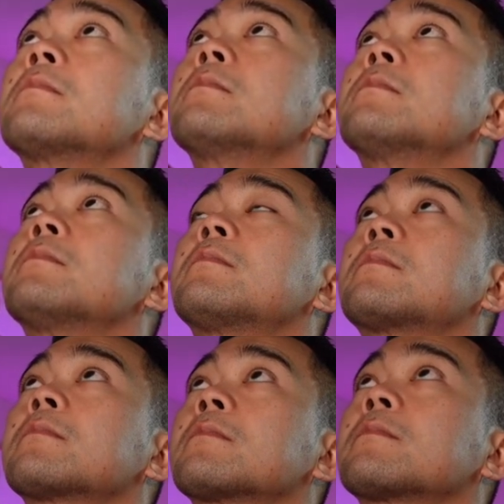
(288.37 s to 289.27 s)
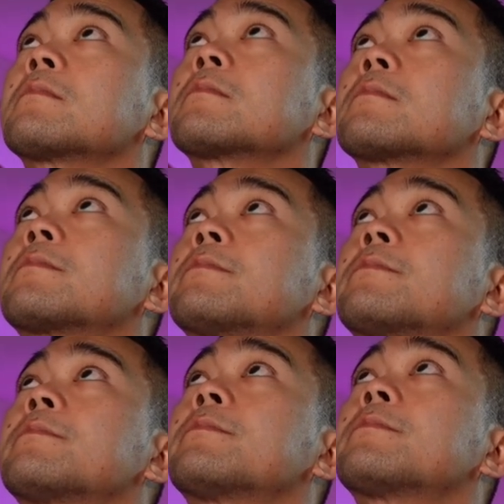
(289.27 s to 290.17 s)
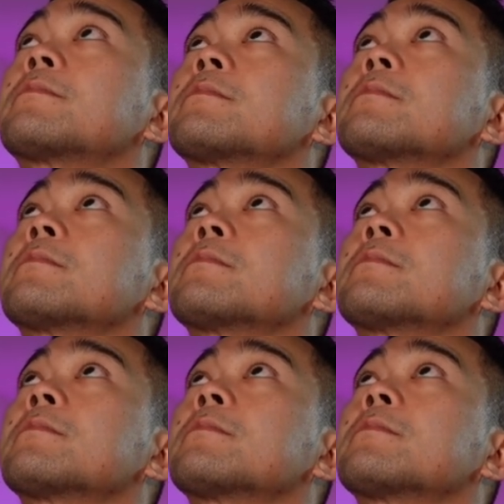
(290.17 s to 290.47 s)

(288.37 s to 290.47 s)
[no speech]